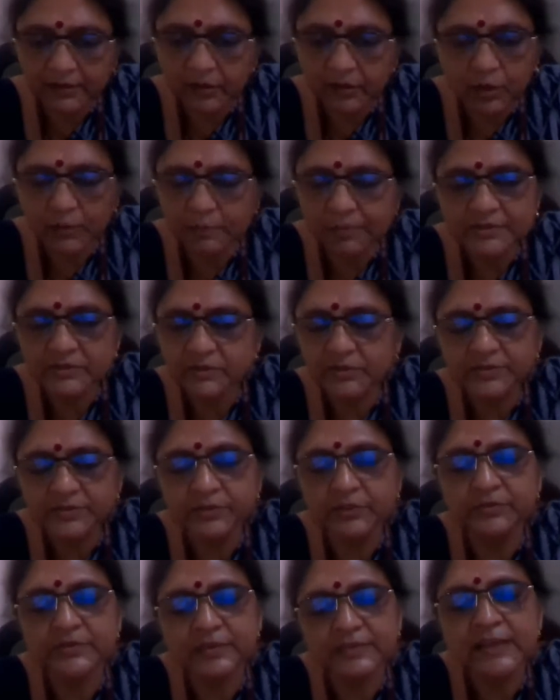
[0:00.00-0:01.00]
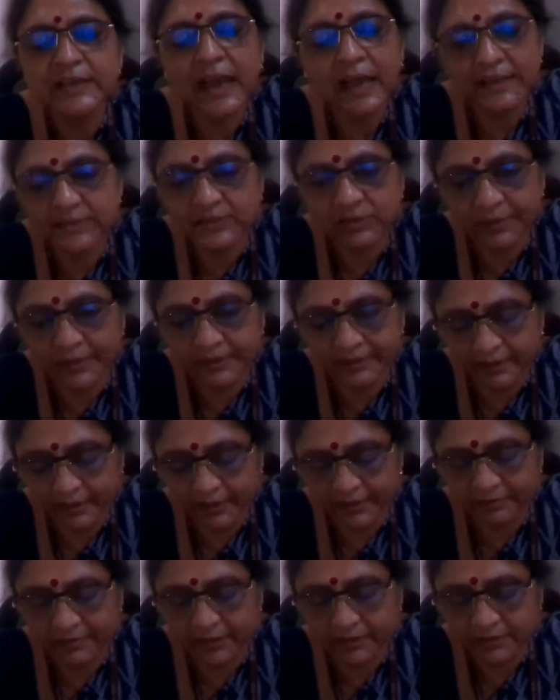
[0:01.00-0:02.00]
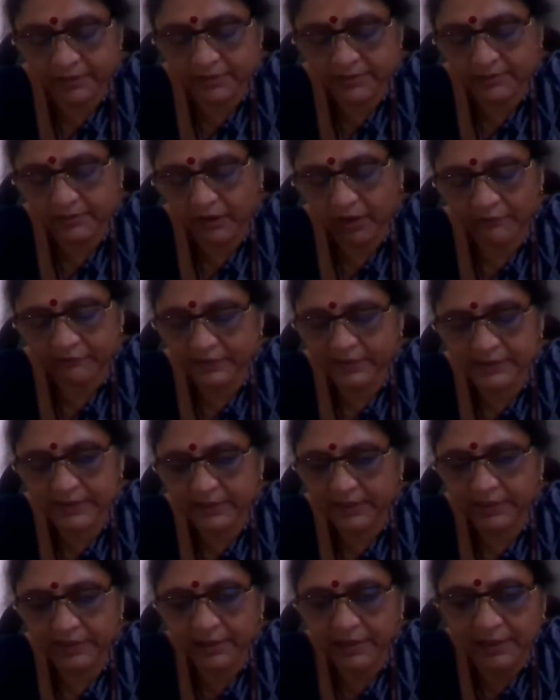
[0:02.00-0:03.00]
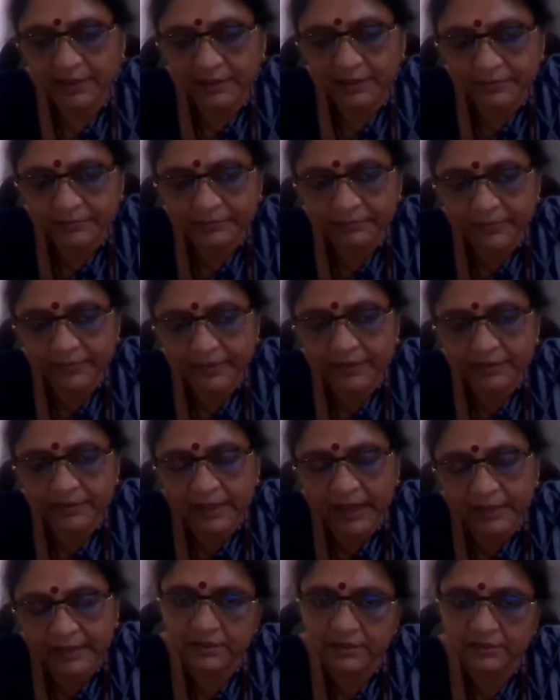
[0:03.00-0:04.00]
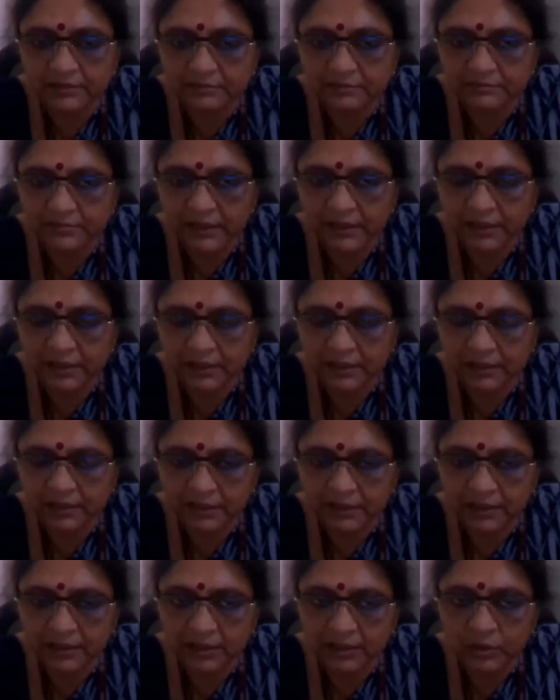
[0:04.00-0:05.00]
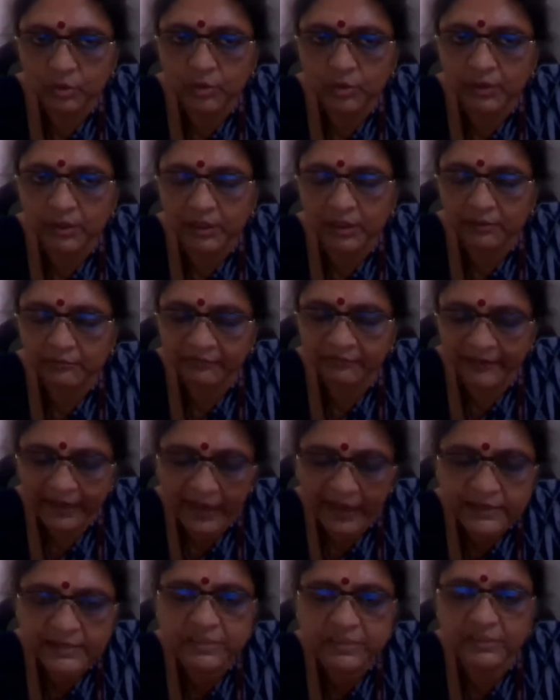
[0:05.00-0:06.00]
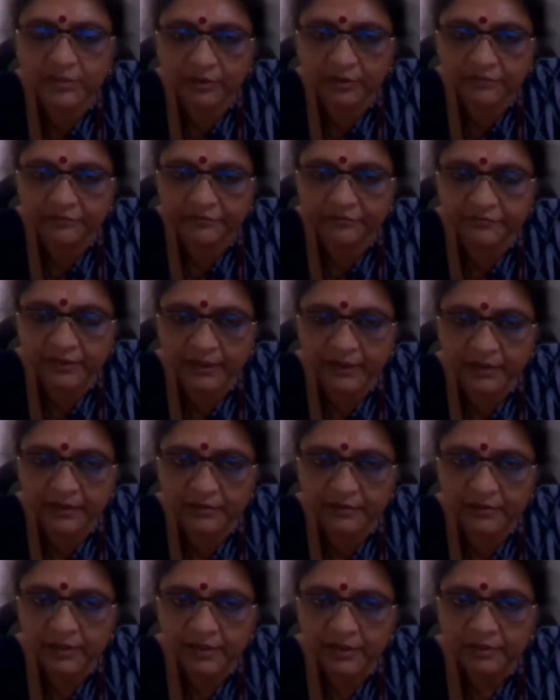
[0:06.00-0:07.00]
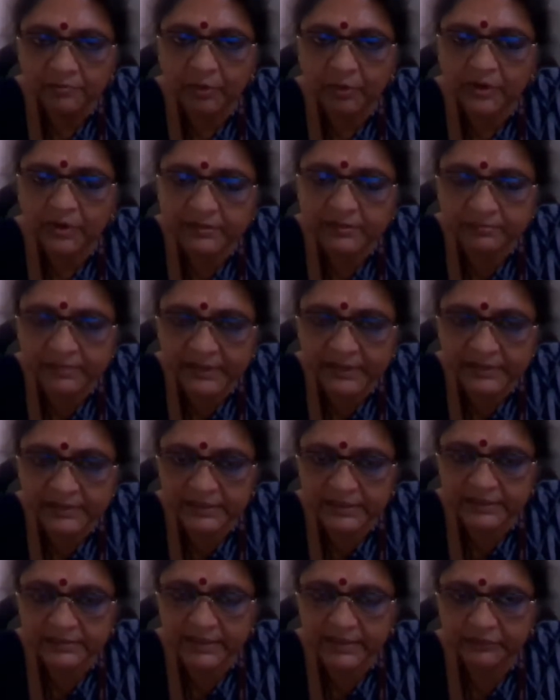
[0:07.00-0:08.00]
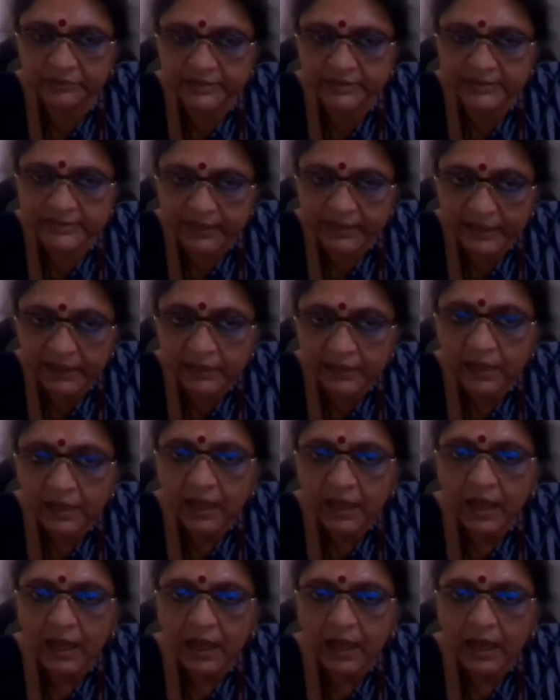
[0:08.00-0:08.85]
open source usage has to be there because obviously um, that uh, a, a, whole variety of uh, possibilities, I would say.